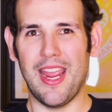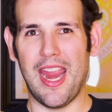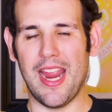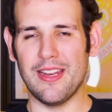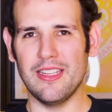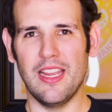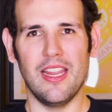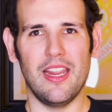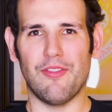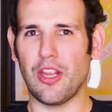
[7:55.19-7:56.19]
and
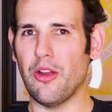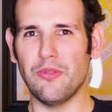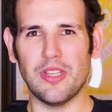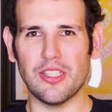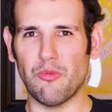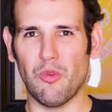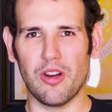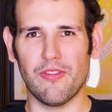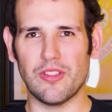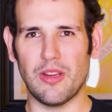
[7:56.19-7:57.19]
if the code doesn't work
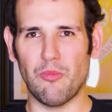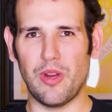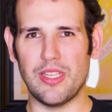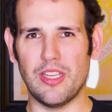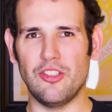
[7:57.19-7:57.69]
for some reason,